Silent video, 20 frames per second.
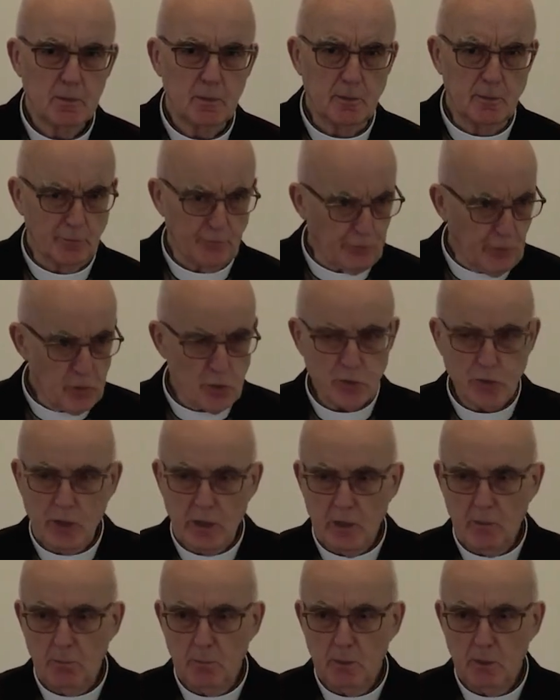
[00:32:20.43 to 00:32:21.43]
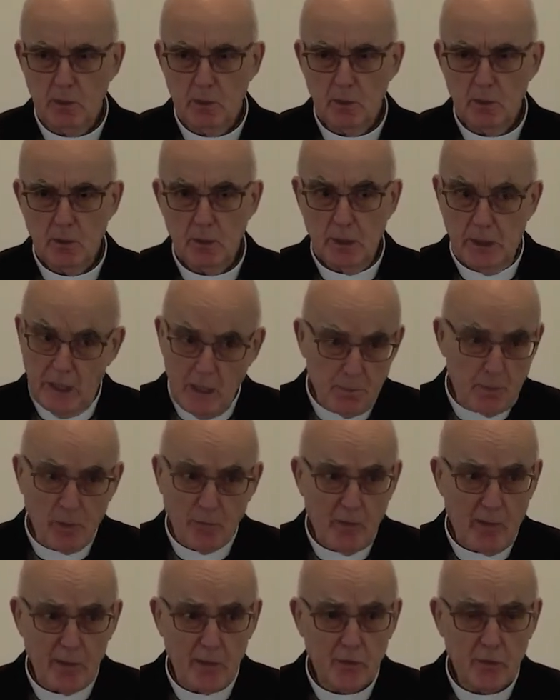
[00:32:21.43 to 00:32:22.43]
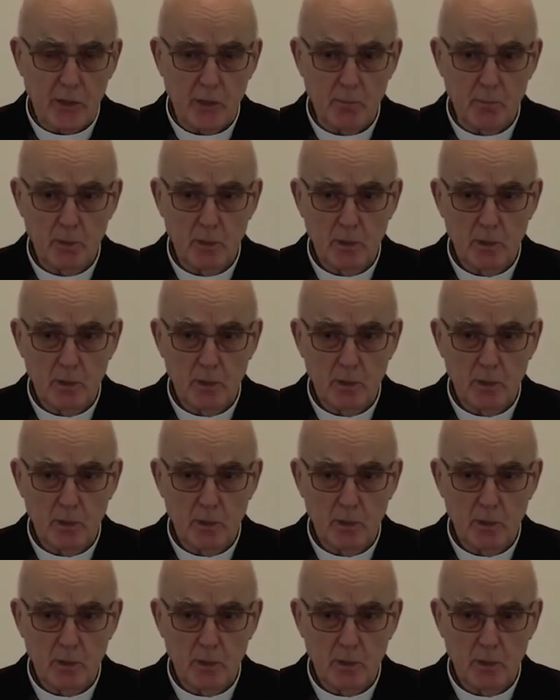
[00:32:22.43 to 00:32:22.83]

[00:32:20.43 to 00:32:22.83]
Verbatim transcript: In the first time, he provided them.